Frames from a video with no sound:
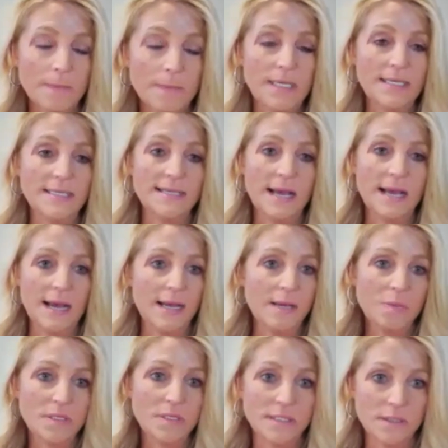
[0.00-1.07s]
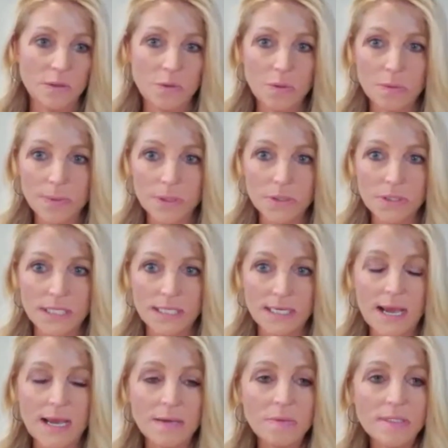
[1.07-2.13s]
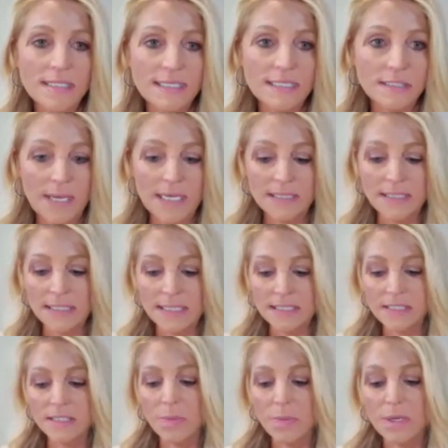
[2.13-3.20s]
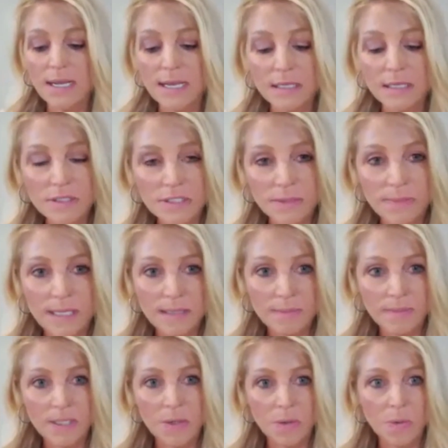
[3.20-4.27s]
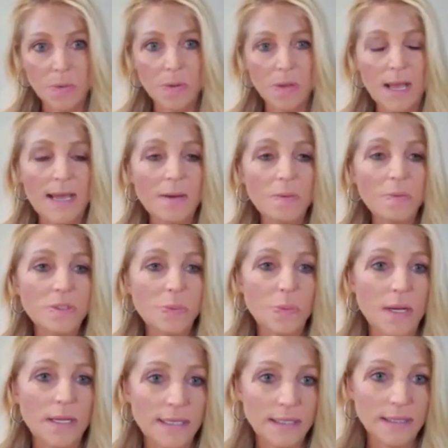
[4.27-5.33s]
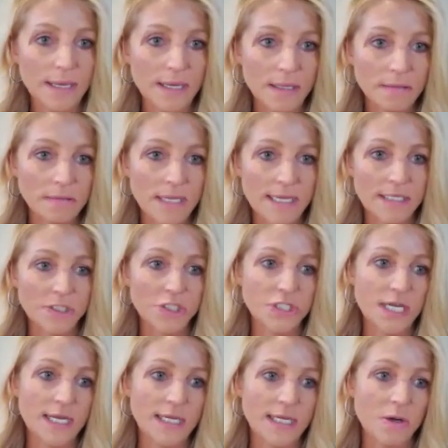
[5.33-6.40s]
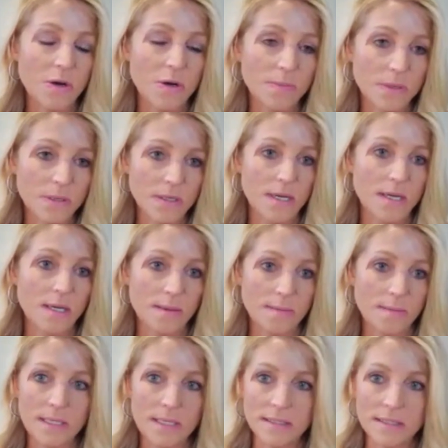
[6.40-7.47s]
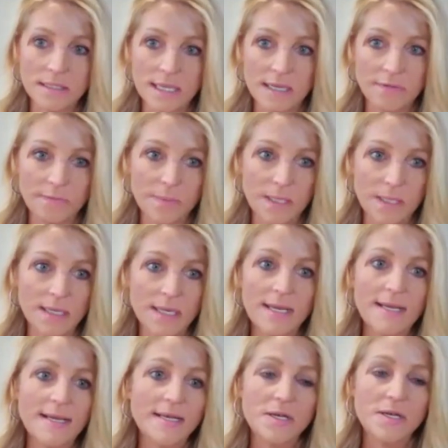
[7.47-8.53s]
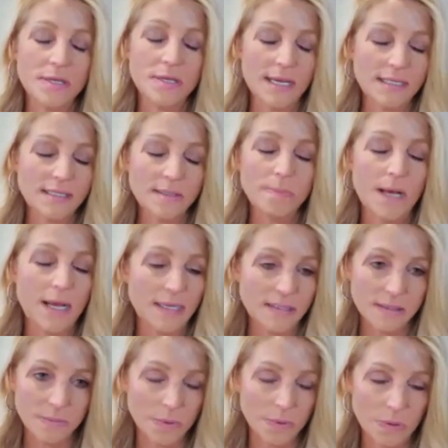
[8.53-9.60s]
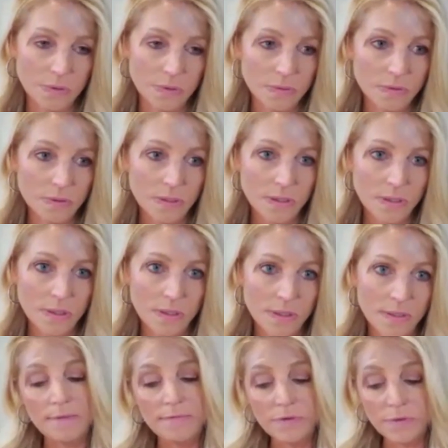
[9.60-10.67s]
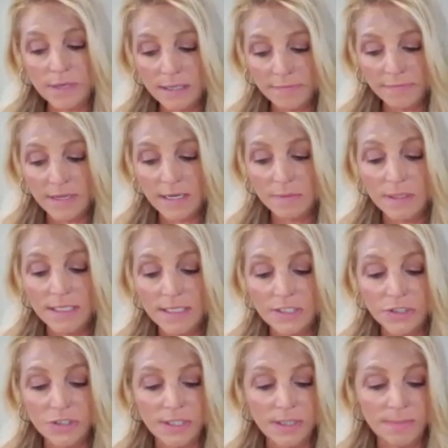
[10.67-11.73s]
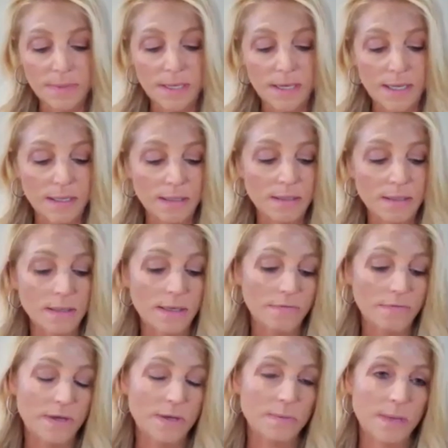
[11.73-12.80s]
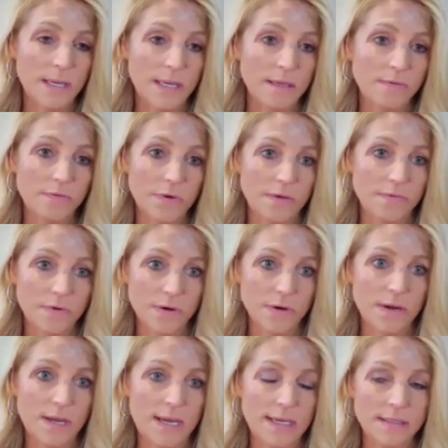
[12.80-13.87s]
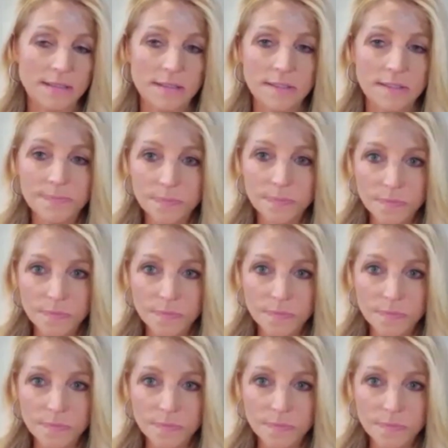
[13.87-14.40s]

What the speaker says: because I wasn't a whole person. I was expecting someone else to make me whole. I was wanting that knight in shining armor to come and save me. That's impossible. After I left that relationship, I found my forever, and